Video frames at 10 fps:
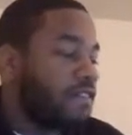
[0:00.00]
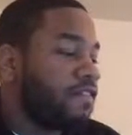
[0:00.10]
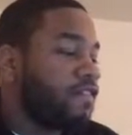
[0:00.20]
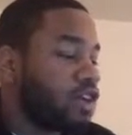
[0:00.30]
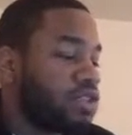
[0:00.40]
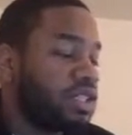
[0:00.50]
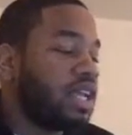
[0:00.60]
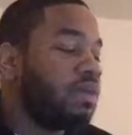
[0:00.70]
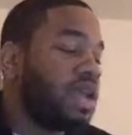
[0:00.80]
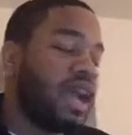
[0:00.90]
First
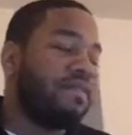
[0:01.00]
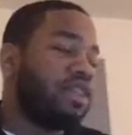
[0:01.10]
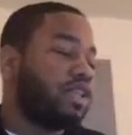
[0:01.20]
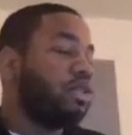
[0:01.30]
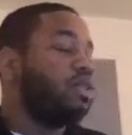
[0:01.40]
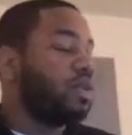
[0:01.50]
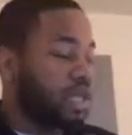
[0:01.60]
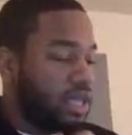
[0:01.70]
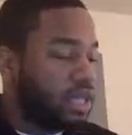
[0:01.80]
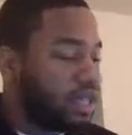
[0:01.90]
thing we have to do
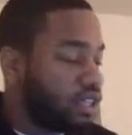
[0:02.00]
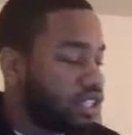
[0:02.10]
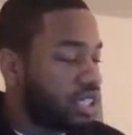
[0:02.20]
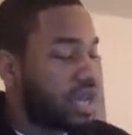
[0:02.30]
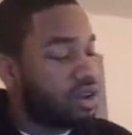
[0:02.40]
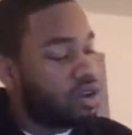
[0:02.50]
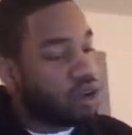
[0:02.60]
is shout out